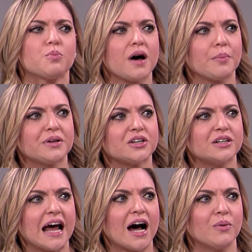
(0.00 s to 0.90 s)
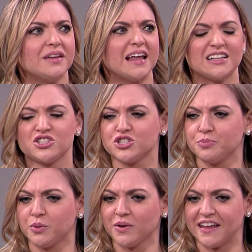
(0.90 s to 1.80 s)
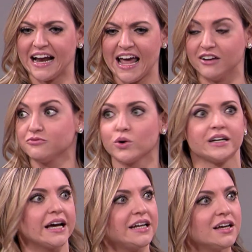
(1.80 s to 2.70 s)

popular now, and that stupid one that I hate, Fortnite.